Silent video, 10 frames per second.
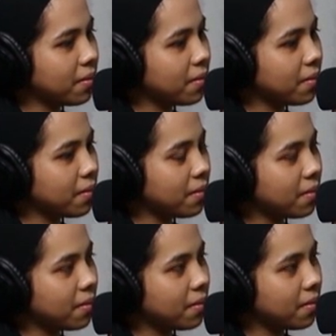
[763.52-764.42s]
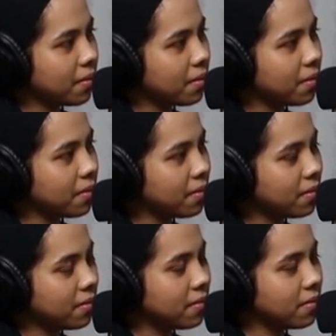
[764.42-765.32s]

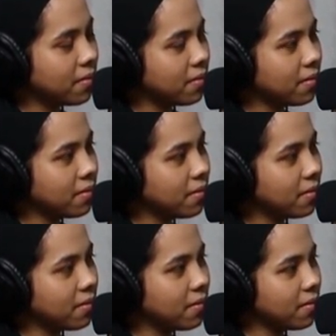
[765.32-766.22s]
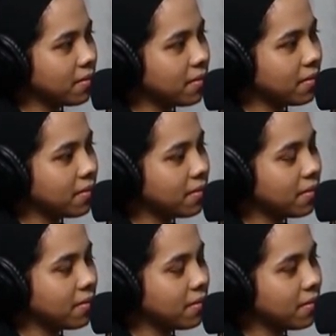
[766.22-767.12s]

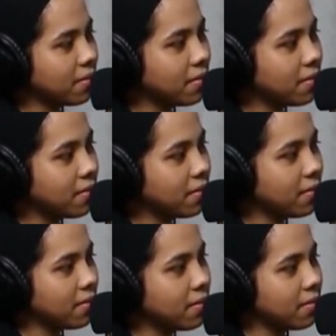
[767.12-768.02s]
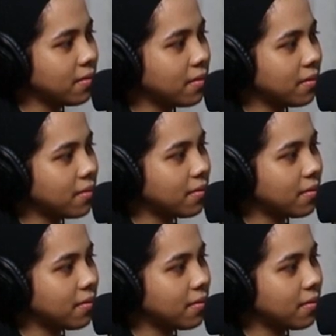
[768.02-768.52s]
This person isn't speaking.